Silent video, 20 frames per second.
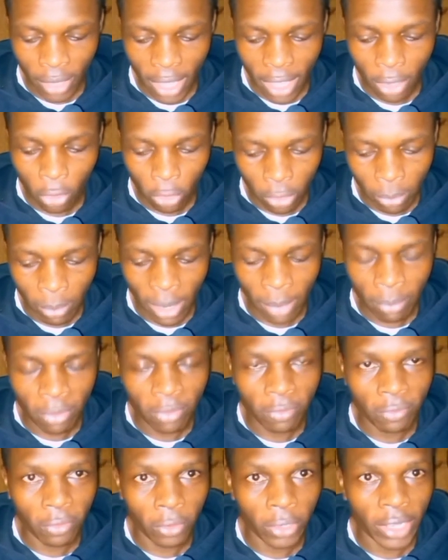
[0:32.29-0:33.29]
a roadmap
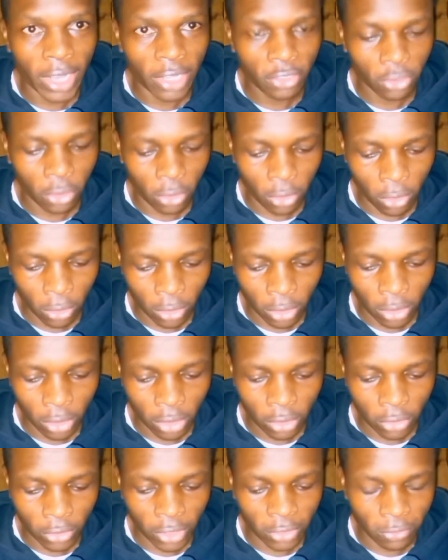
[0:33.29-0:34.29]
for national
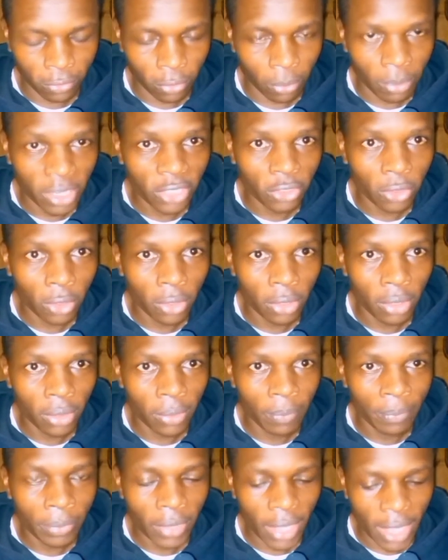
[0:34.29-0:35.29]
transformation
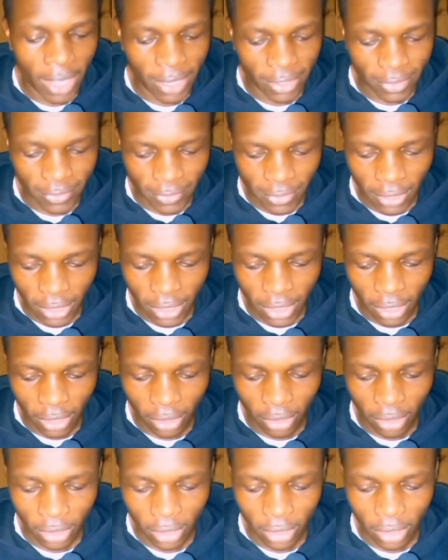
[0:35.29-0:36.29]
and
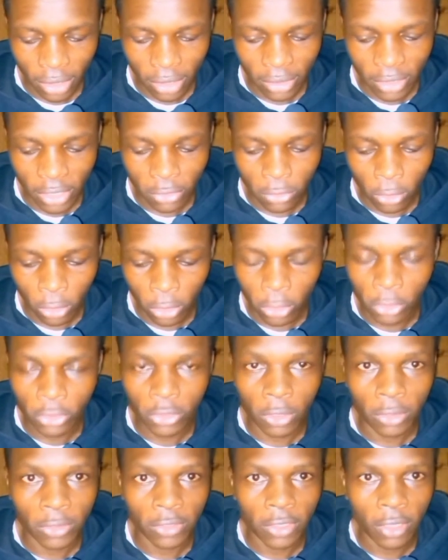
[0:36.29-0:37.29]
seeking the
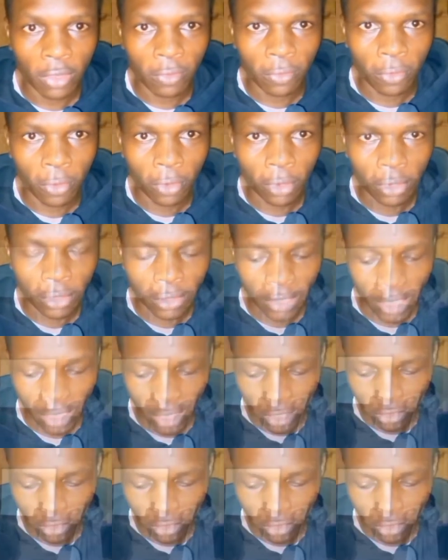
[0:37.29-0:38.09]
solutions for the